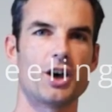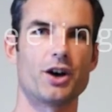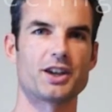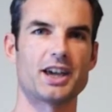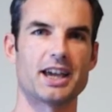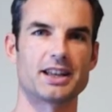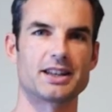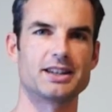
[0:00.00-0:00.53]

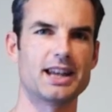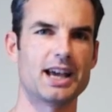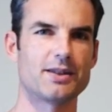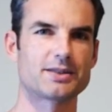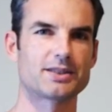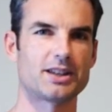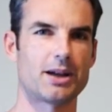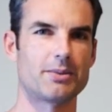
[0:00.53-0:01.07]
Okay, now
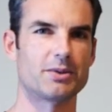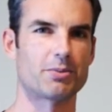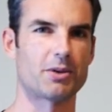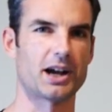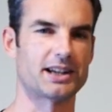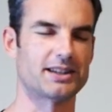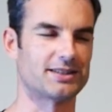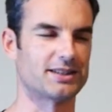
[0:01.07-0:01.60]
it's time to
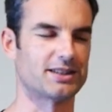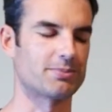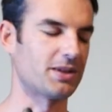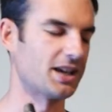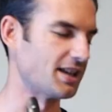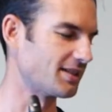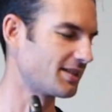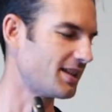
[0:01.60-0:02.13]
practice this
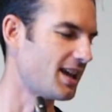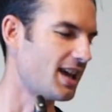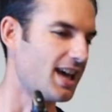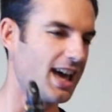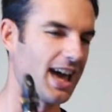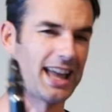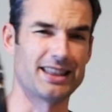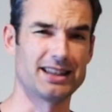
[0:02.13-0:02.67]
piece.
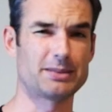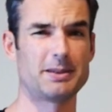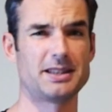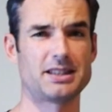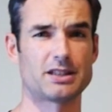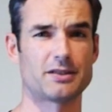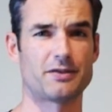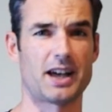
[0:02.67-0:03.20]
This
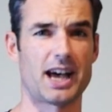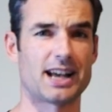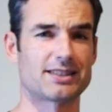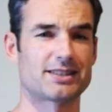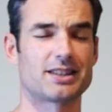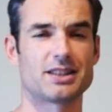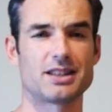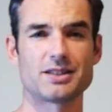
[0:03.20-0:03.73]
piece is
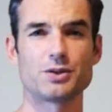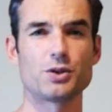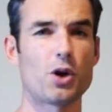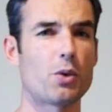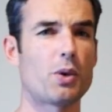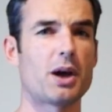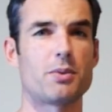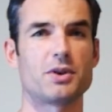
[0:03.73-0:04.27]
fast. There's
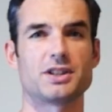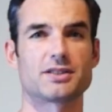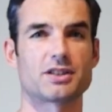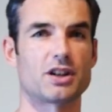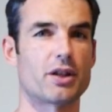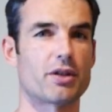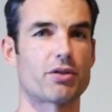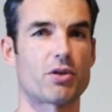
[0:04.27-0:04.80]
no way we're just
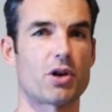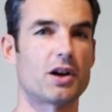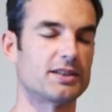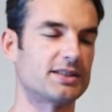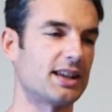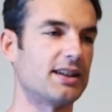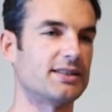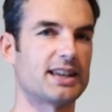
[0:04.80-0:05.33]
going to throw
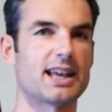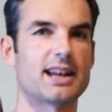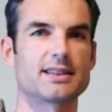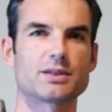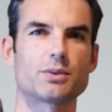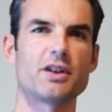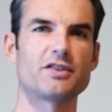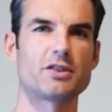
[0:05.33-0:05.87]
ourselves at it,
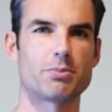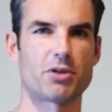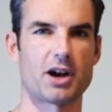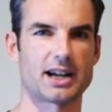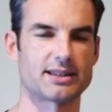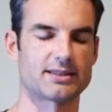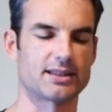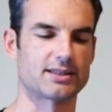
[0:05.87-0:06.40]
so we have to
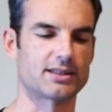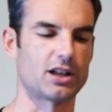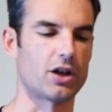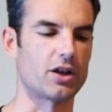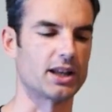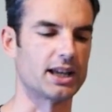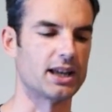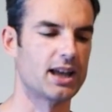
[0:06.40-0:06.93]
practice it
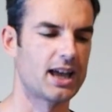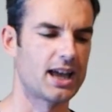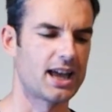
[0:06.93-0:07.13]
slowly.